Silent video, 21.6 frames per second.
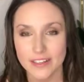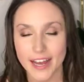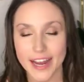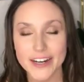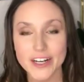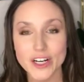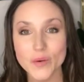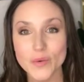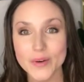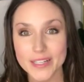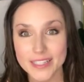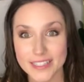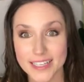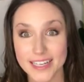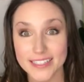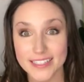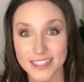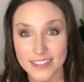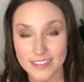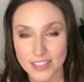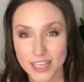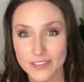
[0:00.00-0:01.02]
I know what it's like
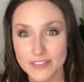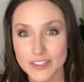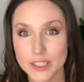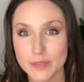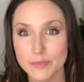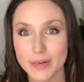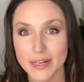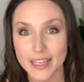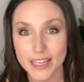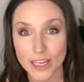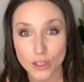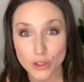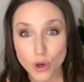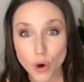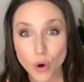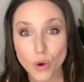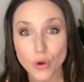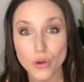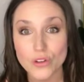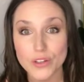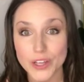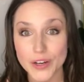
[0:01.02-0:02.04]
to love somebody and
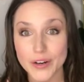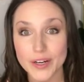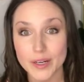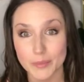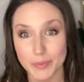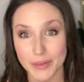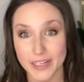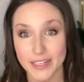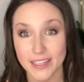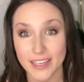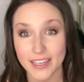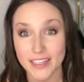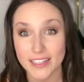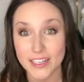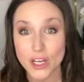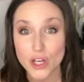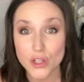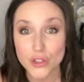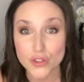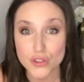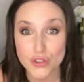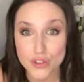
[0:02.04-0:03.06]
hold their opinion
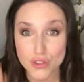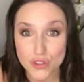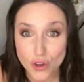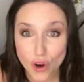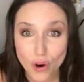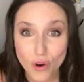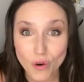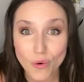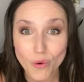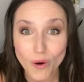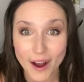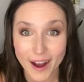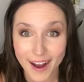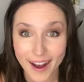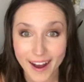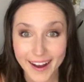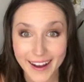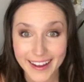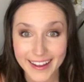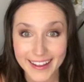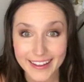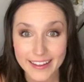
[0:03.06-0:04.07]
so
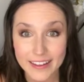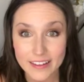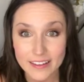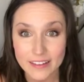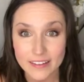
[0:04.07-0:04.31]
high